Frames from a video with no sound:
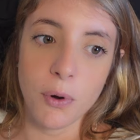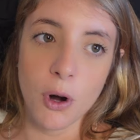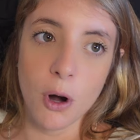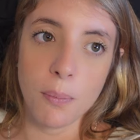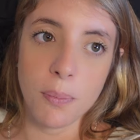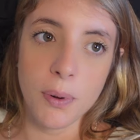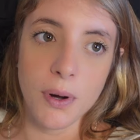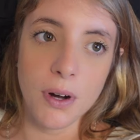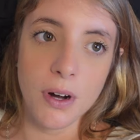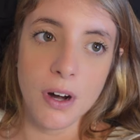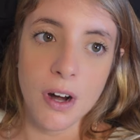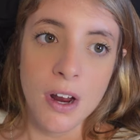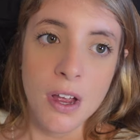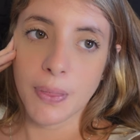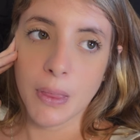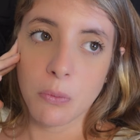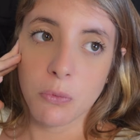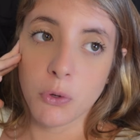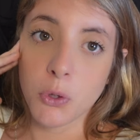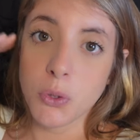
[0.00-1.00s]
proper
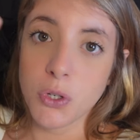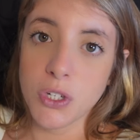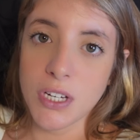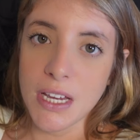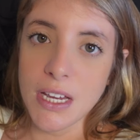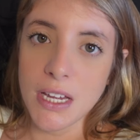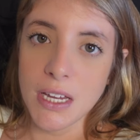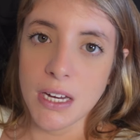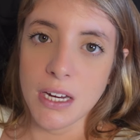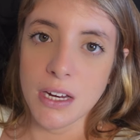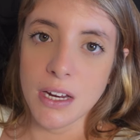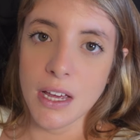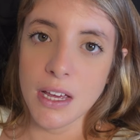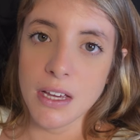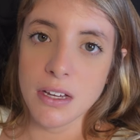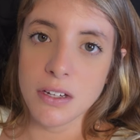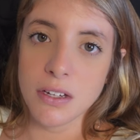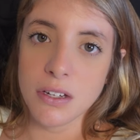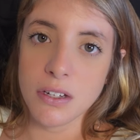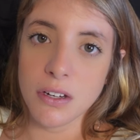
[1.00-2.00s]
routine
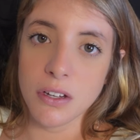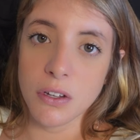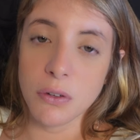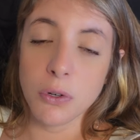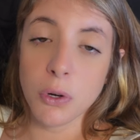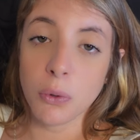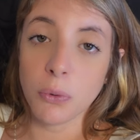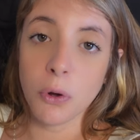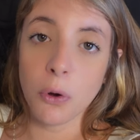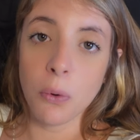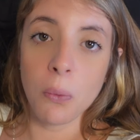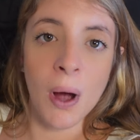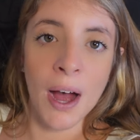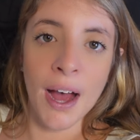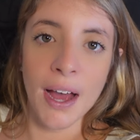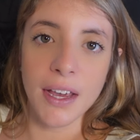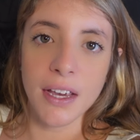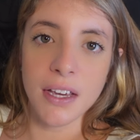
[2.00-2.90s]
and you don't know why.